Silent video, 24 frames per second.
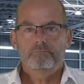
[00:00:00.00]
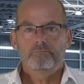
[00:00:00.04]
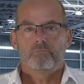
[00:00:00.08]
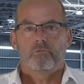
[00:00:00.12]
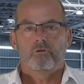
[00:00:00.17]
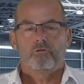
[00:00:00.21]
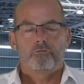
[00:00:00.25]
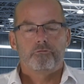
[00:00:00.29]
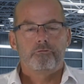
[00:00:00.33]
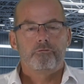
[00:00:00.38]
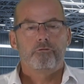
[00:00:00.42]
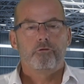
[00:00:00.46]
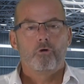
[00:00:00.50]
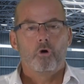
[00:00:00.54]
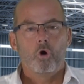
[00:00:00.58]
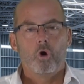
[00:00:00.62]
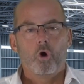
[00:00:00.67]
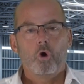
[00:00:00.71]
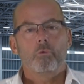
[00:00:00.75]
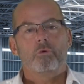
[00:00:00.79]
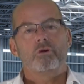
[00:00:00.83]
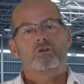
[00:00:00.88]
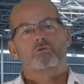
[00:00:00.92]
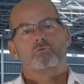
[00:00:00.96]

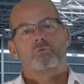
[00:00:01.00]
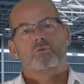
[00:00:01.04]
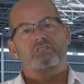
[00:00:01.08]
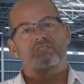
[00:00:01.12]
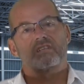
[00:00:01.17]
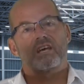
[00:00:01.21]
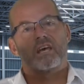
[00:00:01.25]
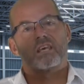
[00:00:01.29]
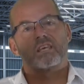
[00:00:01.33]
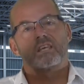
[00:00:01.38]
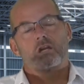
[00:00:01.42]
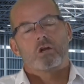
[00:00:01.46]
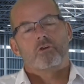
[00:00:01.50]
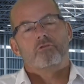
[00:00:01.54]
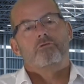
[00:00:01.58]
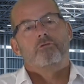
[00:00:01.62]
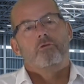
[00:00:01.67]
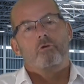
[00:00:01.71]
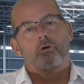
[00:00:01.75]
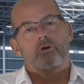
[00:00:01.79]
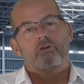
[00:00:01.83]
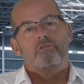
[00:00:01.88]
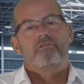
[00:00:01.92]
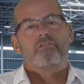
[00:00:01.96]
4, which we're saying, you know,
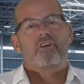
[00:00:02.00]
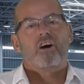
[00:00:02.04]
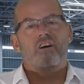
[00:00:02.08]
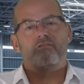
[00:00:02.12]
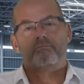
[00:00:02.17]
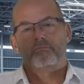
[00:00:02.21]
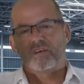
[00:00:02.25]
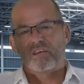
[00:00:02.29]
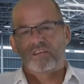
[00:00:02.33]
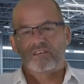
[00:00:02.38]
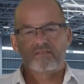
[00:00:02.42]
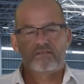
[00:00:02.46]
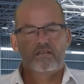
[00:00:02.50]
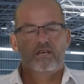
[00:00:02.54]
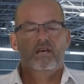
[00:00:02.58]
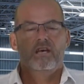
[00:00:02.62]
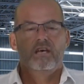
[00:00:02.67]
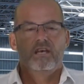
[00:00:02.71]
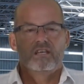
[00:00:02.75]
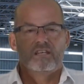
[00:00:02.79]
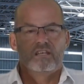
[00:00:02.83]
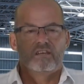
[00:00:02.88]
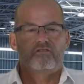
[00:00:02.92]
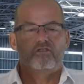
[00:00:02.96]
4 and 5 means
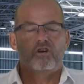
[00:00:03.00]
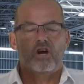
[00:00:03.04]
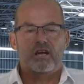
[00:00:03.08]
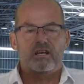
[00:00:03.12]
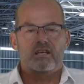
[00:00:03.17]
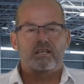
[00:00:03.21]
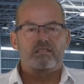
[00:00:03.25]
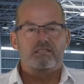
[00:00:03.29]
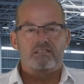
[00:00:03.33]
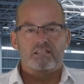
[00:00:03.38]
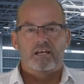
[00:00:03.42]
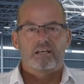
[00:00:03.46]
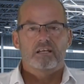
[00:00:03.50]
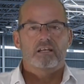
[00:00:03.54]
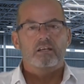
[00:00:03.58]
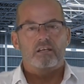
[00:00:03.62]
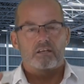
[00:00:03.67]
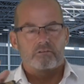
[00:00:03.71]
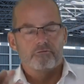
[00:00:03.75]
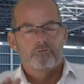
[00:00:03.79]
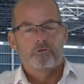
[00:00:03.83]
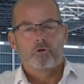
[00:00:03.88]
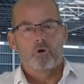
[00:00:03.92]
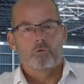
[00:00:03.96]
you've kind of done it.
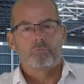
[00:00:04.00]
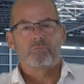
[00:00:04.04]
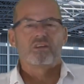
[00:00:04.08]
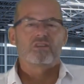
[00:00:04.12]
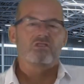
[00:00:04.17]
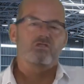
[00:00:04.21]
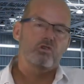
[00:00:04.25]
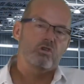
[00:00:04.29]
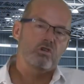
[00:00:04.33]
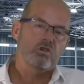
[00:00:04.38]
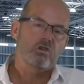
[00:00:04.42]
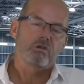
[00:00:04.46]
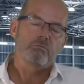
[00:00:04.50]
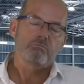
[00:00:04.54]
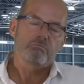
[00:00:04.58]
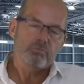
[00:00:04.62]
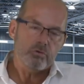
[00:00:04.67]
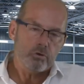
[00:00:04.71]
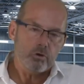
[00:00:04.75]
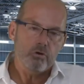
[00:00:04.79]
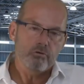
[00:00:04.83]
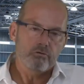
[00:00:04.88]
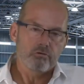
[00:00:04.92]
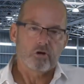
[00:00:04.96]
4 means you can
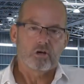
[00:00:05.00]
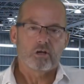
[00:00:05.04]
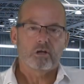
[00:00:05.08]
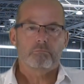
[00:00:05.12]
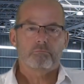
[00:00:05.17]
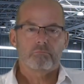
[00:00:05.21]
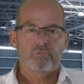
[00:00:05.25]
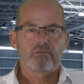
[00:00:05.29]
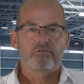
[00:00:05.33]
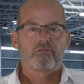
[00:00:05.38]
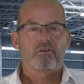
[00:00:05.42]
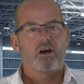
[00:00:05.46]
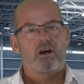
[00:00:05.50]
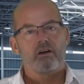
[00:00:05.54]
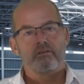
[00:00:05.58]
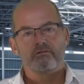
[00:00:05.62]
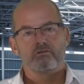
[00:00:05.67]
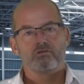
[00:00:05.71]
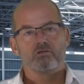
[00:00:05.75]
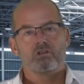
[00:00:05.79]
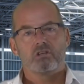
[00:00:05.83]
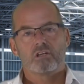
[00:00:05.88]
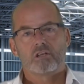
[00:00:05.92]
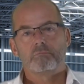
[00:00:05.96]
improve on it, but 5
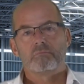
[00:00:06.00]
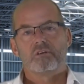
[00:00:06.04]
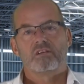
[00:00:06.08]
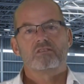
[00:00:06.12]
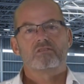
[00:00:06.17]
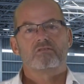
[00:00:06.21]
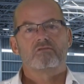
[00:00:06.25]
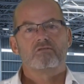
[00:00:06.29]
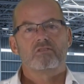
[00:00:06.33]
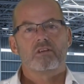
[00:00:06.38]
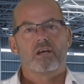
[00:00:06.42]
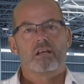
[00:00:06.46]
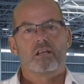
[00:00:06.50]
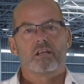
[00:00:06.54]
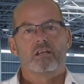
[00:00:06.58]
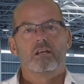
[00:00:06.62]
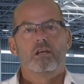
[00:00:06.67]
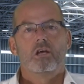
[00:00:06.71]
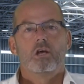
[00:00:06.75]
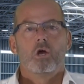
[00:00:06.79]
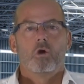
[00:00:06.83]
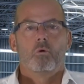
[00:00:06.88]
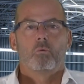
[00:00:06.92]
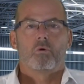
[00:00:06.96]
certainly means you've done it.
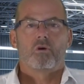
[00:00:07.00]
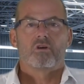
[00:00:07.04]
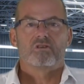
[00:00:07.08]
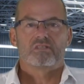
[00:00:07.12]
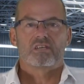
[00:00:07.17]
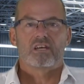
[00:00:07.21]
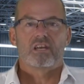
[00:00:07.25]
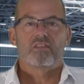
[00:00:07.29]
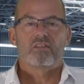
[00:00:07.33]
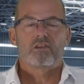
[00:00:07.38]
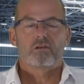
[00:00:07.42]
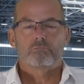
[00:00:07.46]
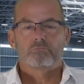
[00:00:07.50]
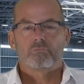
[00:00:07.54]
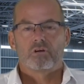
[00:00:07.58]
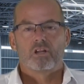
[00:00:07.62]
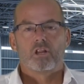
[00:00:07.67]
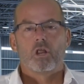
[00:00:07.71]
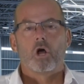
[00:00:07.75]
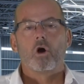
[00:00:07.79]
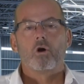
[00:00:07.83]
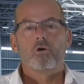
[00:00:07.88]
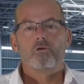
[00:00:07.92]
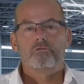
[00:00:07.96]
Whereas anything
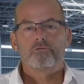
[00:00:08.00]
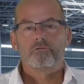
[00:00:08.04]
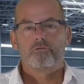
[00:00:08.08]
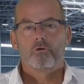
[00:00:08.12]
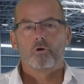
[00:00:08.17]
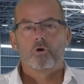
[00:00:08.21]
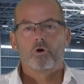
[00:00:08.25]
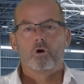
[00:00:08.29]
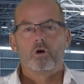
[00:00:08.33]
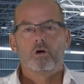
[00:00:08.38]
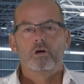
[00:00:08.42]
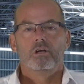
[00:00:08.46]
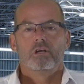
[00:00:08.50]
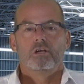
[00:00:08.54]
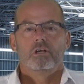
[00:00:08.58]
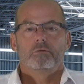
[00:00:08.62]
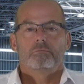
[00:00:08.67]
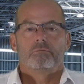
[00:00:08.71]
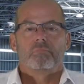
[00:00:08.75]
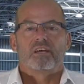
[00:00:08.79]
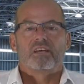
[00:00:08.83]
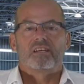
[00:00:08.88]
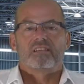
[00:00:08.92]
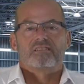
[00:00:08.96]
below 4
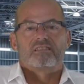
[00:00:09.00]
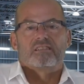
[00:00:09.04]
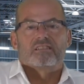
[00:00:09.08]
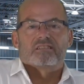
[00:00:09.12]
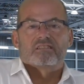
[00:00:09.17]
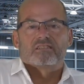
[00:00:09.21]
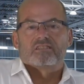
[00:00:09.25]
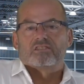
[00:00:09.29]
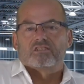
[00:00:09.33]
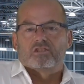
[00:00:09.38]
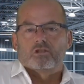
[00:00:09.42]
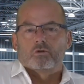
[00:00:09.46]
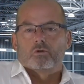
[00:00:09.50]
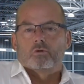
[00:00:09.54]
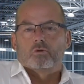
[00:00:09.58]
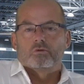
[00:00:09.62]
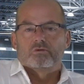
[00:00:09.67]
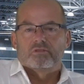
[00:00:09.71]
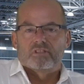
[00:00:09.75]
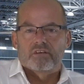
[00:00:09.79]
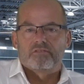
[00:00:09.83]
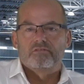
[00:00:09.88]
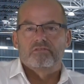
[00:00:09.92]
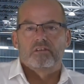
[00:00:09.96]
means it's still
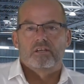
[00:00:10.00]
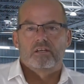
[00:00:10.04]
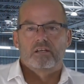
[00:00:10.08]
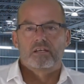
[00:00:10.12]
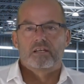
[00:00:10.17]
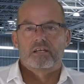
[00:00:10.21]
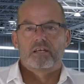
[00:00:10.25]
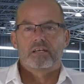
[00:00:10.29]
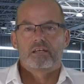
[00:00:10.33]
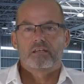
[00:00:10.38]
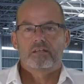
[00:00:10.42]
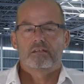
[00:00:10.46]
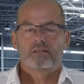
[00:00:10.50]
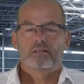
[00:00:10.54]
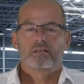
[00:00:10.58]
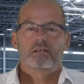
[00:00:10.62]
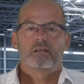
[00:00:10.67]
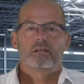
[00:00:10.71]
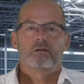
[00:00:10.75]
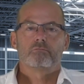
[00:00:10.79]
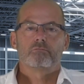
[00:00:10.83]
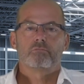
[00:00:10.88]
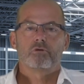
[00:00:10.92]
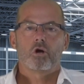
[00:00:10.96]
definitely
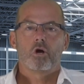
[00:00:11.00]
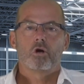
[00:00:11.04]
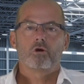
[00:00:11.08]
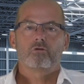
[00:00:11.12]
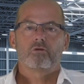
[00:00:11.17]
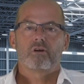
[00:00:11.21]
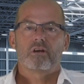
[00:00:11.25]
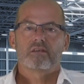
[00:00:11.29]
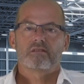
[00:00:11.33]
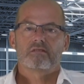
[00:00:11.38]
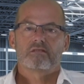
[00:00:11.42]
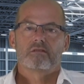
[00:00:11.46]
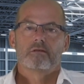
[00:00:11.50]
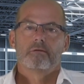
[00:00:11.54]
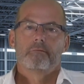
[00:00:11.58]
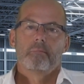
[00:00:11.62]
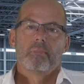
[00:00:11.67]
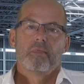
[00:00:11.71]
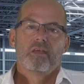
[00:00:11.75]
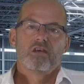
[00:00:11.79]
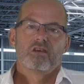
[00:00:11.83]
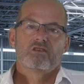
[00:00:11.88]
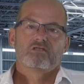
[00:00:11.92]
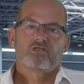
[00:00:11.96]
in progress.
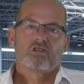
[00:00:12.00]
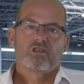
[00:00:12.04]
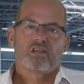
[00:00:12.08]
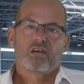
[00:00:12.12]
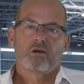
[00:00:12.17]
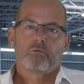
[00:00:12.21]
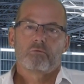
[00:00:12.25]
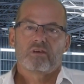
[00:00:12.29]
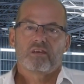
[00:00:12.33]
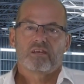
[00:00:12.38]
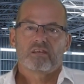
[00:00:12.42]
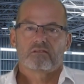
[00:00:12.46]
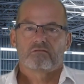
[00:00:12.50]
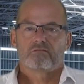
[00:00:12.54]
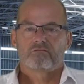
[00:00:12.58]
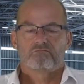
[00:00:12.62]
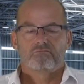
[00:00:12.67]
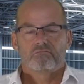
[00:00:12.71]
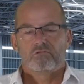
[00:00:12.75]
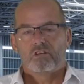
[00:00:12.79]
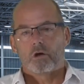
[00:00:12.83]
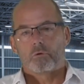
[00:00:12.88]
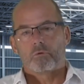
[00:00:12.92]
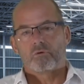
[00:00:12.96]
So there we can,
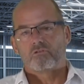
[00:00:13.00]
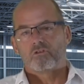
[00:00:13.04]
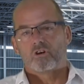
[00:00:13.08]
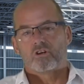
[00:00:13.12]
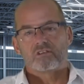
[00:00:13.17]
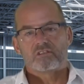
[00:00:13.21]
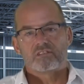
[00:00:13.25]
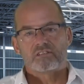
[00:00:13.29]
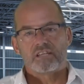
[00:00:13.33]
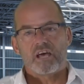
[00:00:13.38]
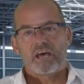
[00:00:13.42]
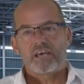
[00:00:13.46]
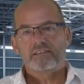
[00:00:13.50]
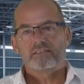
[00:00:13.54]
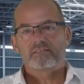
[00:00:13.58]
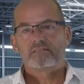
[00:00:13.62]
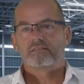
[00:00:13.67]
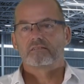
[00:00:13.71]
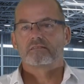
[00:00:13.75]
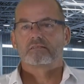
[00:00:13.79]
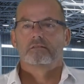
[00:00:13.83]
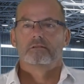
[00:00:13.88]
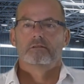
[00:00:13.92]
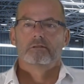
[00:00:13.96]
you know, we've got
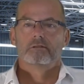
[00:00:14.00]
dates.